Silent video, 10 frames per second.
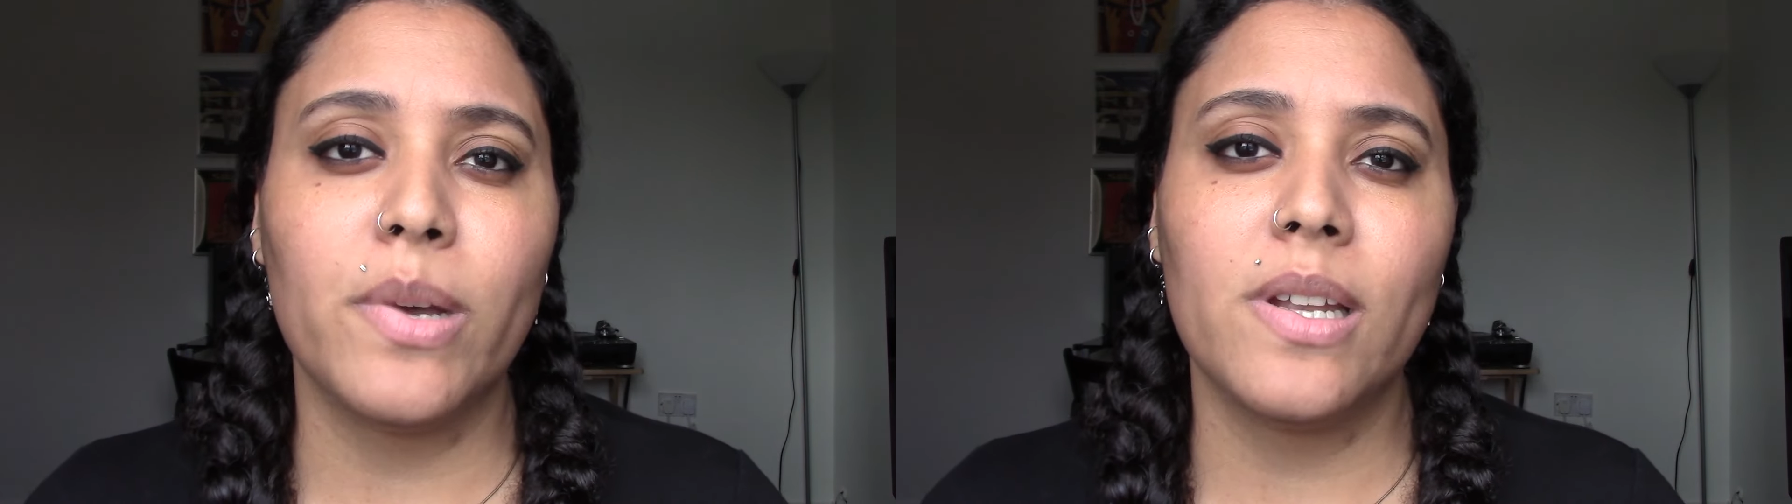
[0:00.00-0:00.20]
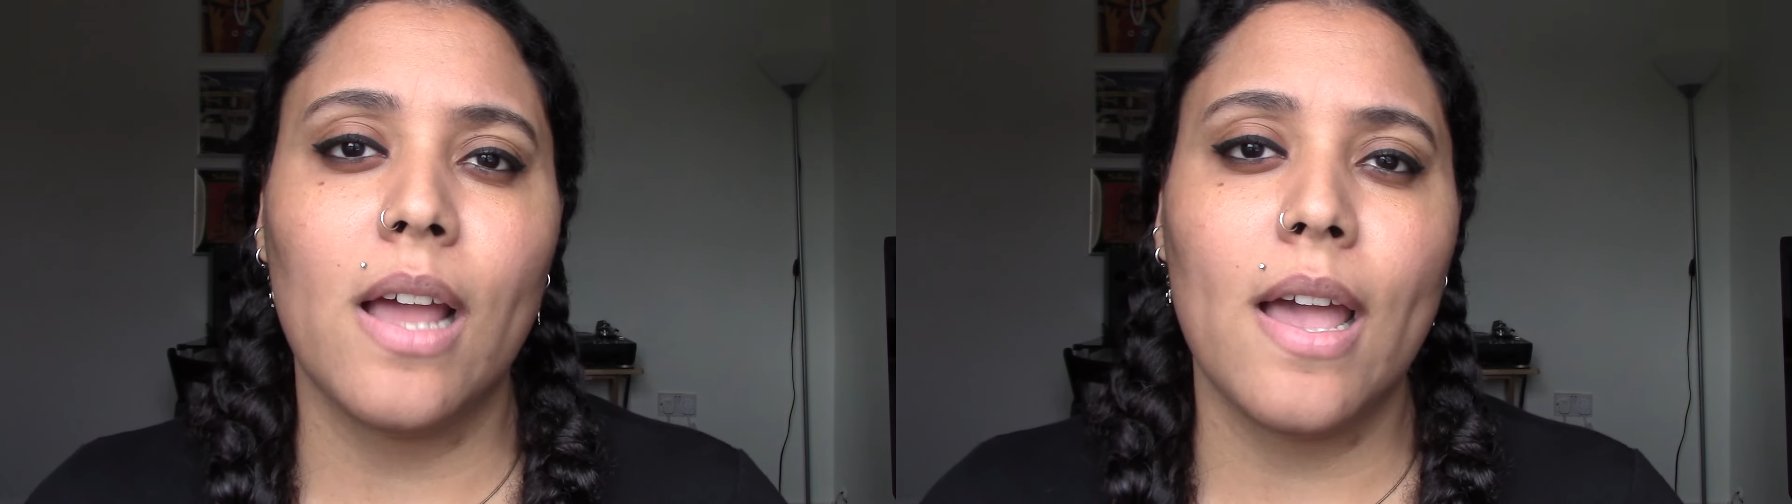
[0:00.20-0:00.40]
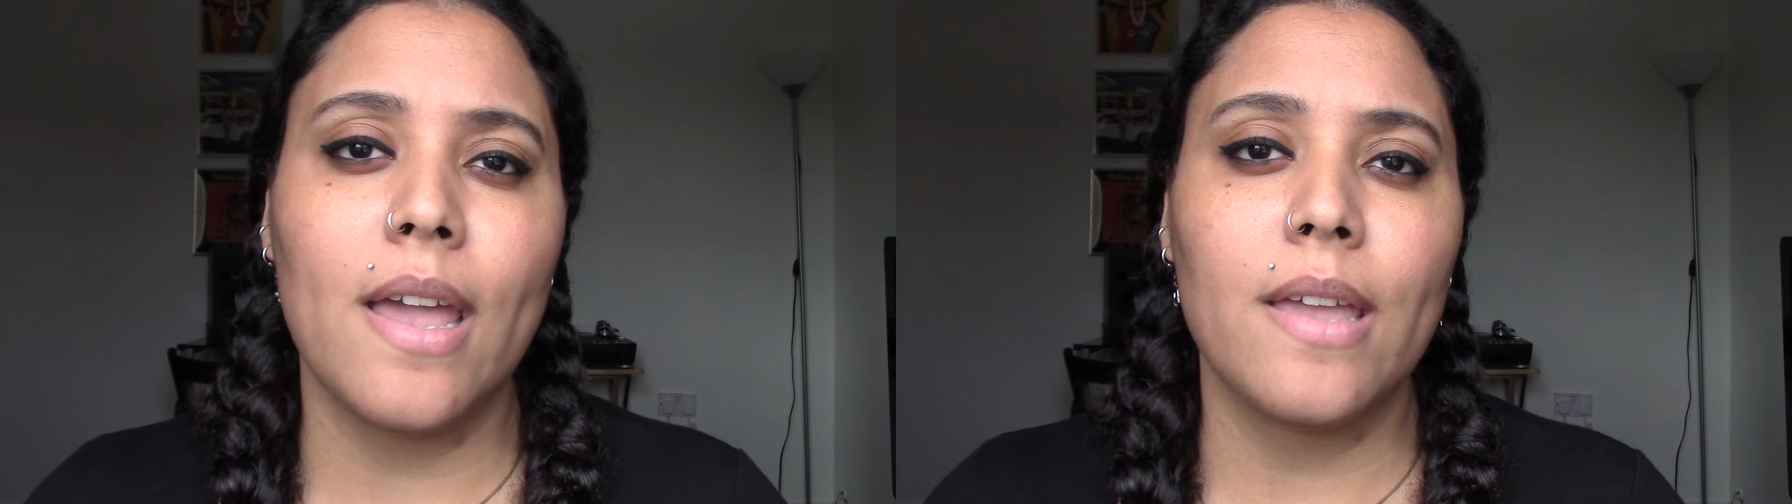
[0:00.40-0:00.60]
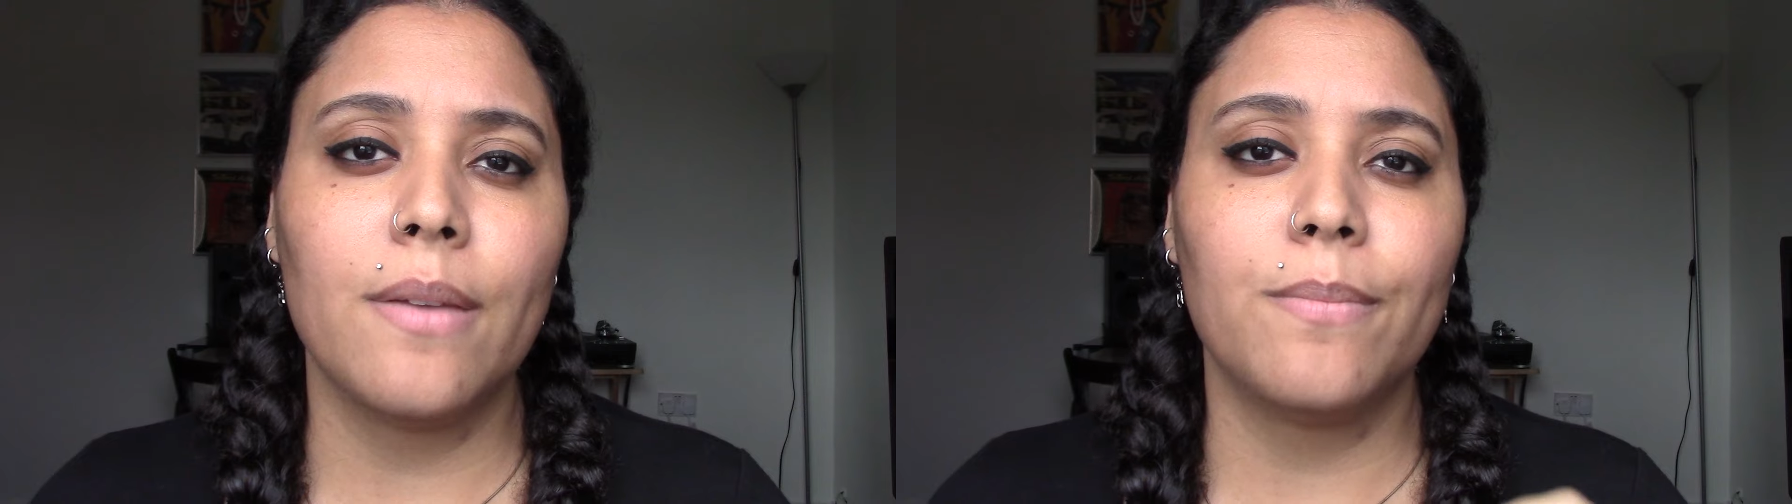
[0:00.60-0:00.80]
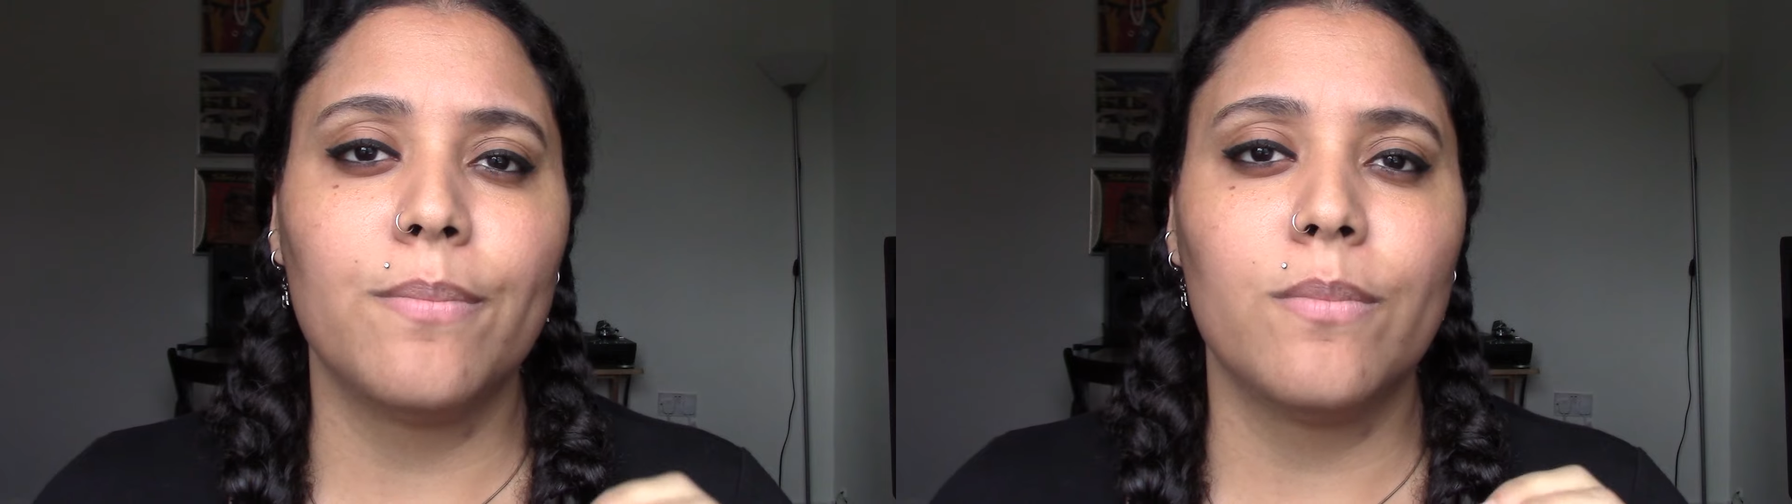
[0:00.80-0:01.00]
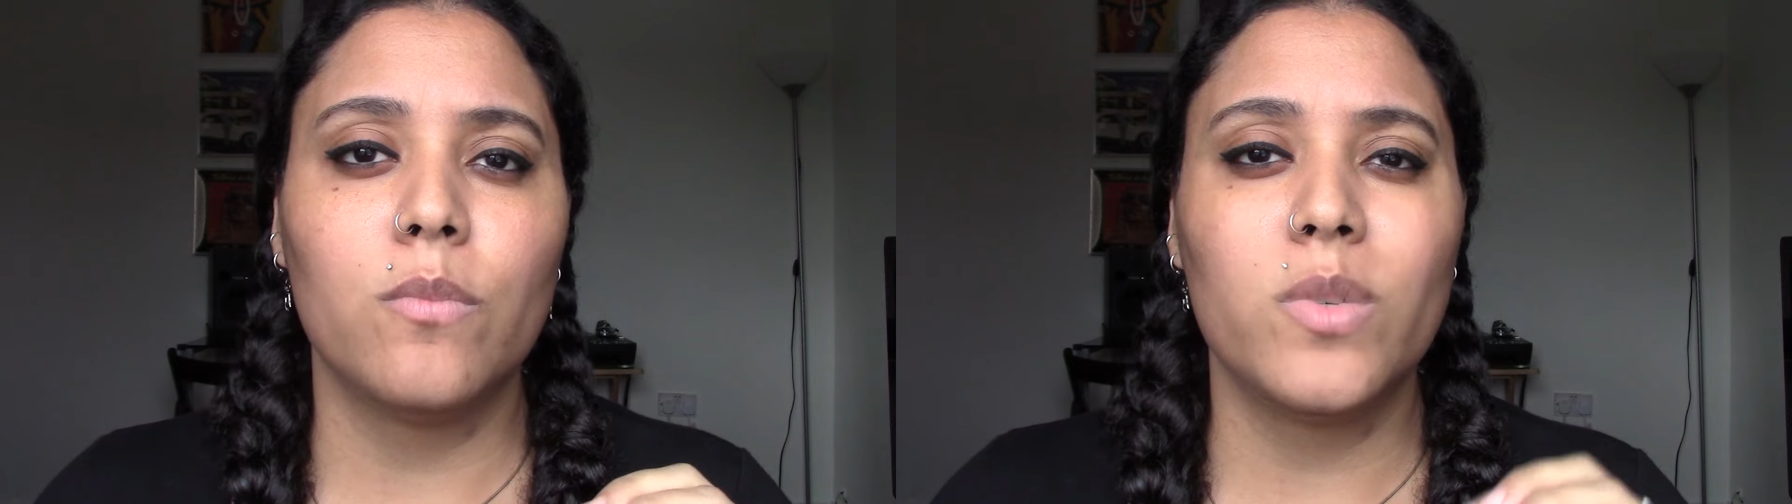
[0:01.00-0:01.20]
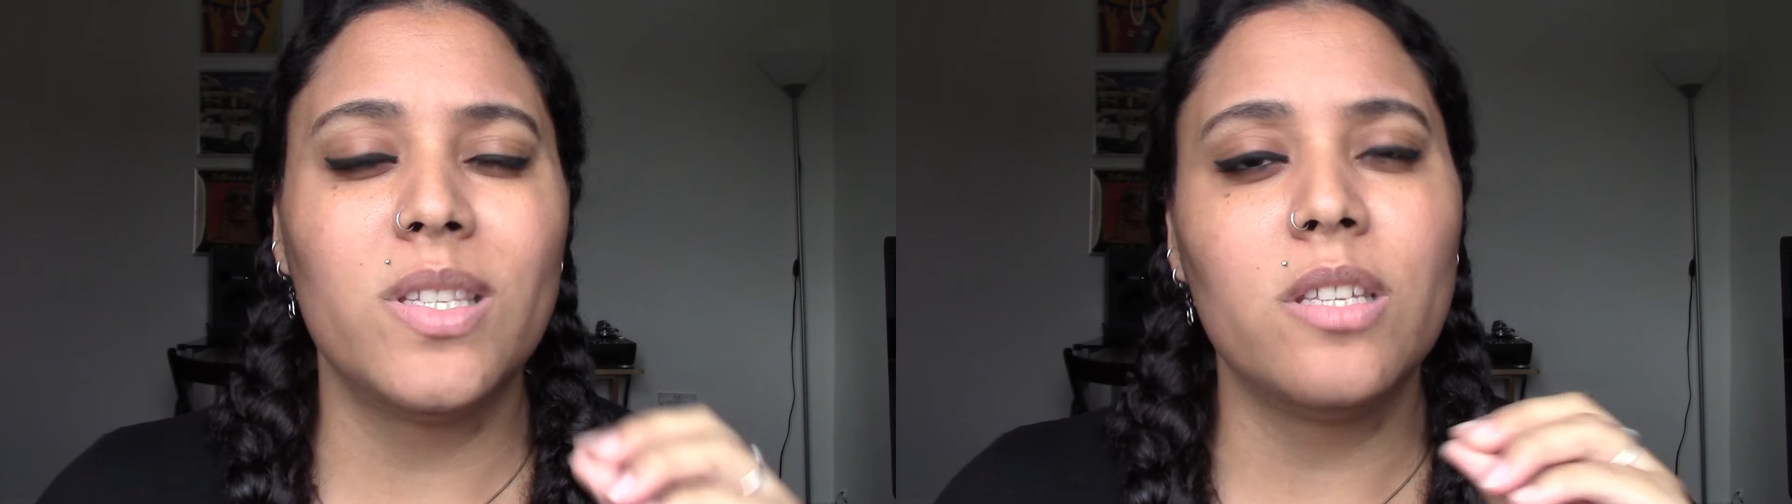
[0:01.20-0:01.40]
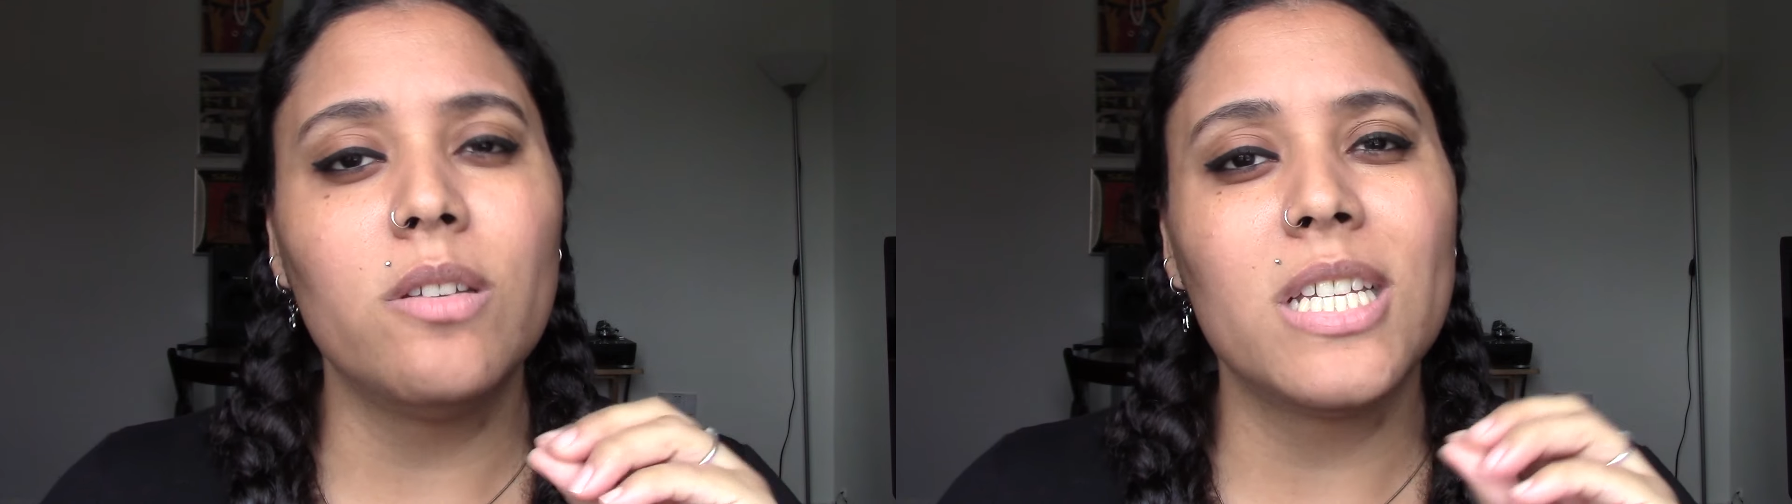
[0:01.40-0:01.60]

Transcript: but I was still